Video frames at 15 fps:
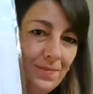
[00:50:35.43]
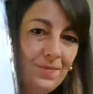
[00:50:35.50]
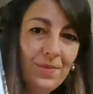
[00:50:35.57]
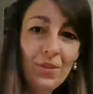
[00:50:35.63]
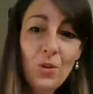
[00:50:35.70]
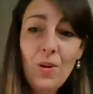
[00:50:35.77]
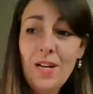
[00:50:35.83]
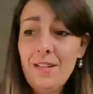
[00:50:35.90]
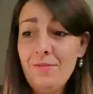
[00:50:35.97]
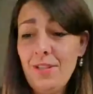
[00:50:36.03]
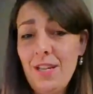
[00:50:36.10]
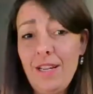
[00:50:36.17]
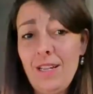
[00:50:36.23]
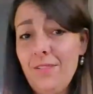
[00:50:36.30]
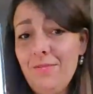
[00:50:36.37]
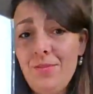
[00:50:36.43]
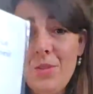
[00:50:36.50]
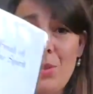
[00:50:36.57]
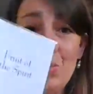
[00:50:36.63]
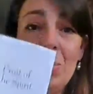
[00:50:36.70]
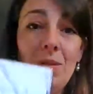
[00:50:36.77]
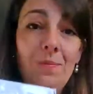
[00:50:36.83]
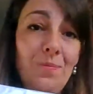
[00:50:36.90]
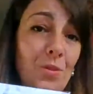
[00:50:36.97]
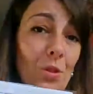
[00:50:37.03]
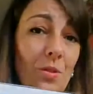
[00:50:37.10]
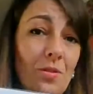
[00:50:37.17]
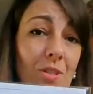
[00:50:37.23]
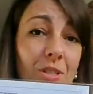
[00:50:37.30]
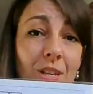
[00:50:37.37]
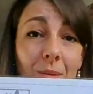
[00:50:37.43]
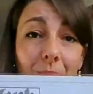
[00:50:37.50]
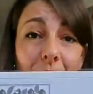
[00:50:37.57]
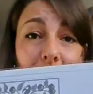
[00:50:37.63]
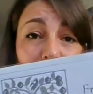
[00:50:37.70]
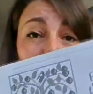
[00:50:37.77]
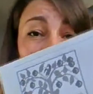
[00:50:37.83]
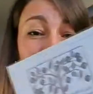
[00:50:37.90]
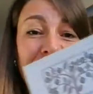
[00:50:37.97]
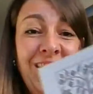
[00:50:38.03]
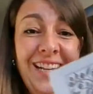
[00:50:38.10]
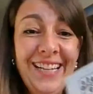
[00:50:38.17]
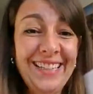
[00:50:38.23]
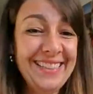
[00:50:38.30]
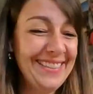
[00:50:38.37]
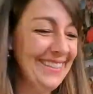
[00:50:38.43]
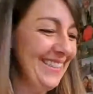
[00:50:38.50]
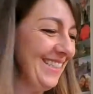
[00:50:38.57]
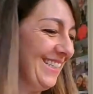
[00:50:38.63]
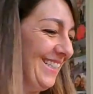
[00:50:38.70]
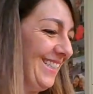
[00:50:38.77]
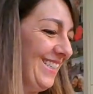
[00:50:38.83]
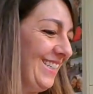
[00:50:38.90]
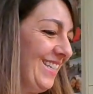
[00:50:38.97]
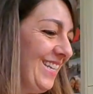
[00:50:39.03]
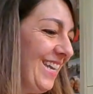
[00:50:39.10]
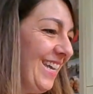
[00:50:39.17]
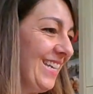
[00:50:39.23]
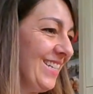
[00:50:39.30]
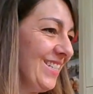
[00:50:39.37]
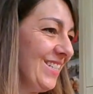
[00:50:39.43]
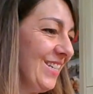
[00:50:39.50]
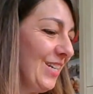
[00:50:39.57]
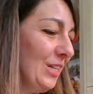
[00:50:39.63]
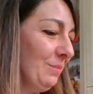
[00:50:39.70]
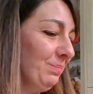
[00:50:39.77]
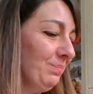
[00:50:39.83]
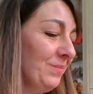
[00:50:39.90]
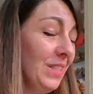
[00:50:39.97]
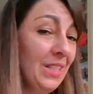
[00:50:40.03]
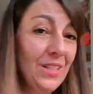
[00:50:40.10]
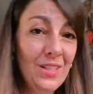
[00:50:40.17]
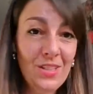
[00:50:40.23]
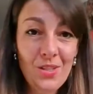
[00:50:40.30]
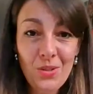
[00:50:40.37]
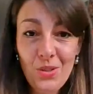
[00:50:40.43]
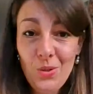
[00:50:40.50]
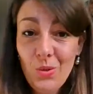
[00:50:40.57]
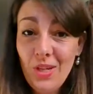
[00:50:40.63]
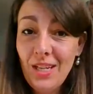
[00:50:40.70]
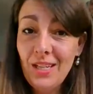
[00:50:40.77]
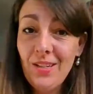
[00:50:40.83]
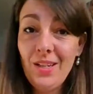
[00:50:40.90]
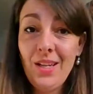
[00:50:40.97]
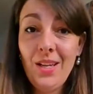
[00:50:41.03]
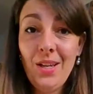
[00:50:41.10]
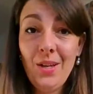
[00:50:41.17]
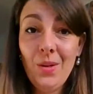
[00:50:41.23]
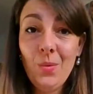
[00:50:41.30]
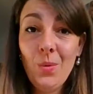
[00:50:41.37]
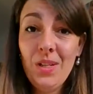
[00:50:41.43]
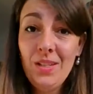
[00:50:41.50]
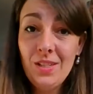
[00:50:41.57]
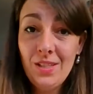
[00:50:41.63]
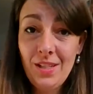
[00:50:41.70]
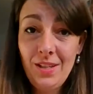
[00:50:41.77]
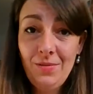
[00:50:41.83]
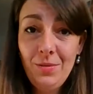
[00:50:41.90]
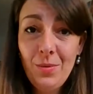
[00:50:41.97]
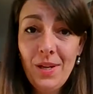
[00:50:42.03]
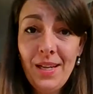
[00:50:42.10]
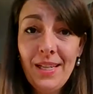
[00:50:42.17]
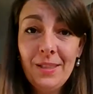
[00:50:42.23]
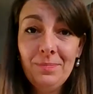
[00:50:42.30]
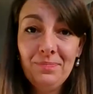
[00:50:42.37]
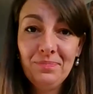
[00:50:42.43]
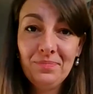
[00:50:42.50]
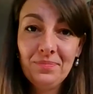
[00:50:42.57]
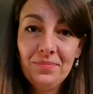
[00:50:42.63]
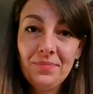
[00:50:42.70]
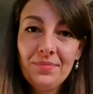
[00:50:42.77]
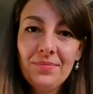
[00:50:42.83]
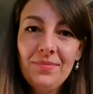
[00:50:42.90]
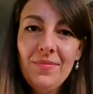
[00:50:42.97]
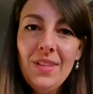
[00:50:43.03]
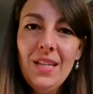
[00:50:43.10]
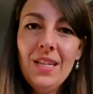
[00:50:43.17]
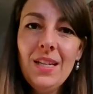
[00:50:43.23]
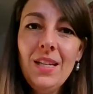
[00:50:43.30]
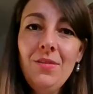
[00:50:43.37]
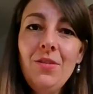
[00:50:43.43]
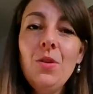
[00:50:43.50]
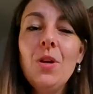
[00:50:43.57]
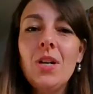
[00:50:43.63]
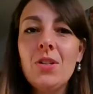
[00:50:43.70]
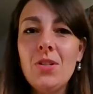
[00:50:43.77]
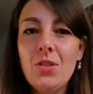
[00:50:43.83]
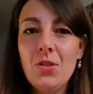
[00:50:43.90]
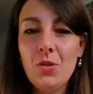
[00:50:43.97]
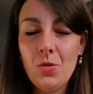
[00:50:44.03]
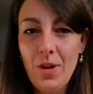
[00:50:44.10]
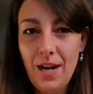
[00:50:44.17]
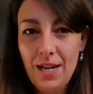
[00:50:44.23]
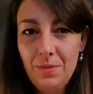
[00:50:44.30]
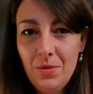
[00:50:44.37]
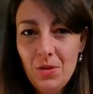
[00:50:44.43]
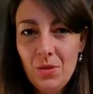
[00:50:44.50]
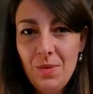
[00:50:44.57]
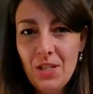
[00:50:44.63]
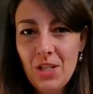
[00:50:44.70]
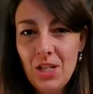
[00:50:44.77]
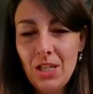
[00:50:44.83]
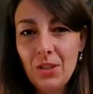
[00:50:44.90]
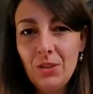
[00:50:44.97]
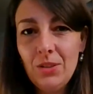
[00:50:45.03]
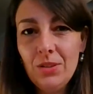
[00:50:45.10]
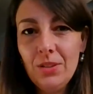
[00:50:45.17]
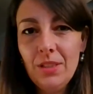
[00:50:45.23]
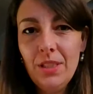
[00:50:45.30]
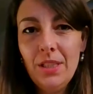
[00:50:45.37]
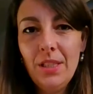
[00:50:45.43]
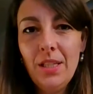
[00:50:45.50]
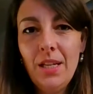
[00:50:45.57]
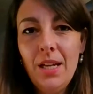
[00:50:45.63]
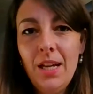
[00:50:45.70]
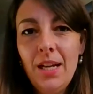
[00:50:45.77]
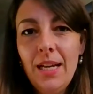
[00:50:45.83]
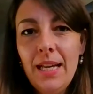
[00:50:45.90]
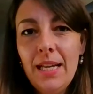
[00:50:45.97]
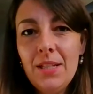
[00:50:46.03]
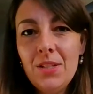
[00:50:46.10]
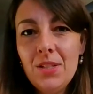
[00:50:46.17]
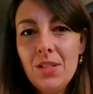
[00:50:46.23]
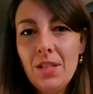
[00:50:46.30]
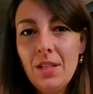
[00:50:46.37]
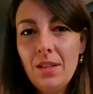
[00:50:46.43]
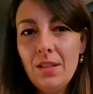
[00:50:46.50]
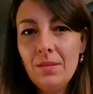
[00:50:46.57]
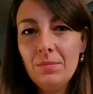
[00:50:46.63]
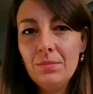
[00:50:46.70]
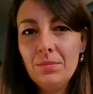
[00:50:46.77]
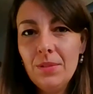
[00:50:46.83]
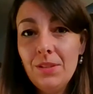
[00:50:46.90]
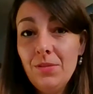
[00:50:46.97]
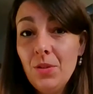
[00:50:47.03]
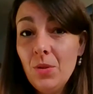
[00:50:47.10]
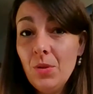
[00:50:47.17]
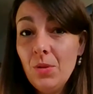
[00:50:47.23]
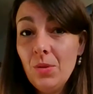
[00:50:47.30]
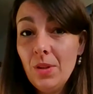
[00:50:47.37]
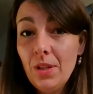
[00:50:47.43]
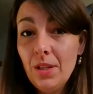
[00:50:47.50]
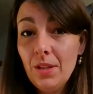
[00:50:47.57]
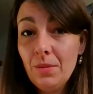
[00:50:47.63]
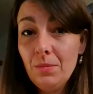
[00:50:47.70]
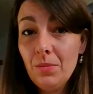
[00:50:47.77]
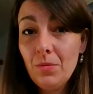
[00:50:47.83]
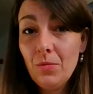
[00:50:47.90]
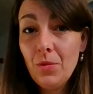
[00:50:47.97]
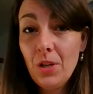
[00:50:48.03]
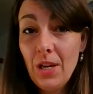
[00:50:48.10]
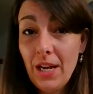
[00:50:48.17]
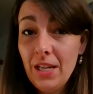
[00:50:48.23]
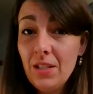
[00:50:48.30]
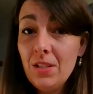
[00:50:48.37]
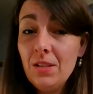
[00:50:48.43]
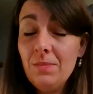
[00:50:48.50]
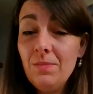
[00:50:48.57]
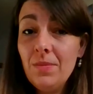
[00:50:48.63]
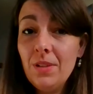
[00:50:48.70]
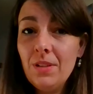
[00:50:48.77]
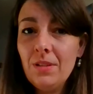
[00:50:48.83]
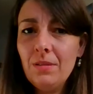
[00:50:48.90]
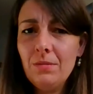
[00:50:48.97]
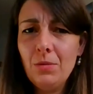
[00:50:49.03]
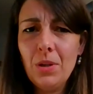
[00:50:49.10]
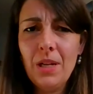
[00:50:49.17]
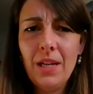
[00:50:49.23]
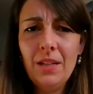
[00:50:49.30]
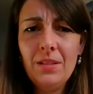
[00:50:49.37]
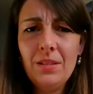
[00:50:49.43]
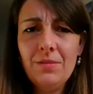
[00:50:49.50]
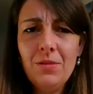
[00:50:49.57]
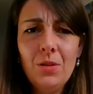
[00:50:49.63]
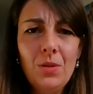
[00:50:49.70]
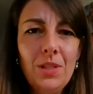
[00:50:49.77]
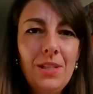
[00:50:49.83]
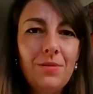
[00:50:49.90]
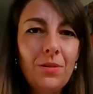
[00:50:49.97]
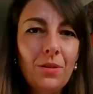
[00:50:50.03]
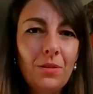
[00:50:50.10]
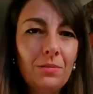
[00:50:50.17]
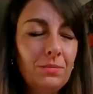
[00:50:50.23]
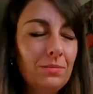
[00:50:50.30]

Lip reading: So I have two of the same patterns. And so you can win this giveaway if you are subscribed to my channel, and if you react, if you leave a